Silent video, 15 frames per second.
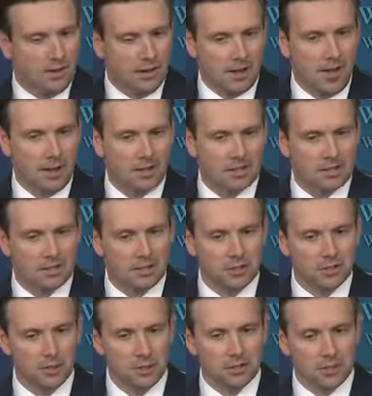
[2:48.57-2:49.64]
Congress and their
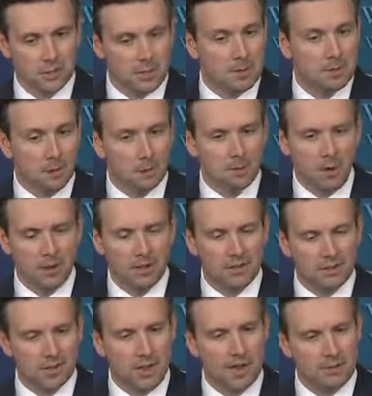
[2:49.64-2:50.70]
leadership in both
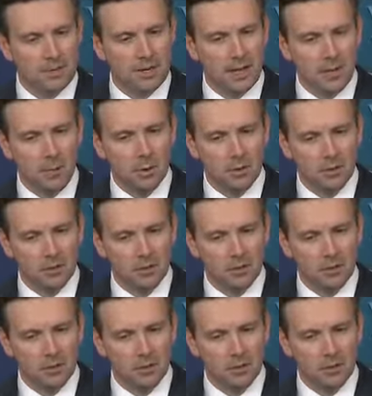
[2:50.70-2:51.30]
parties has been AWOL.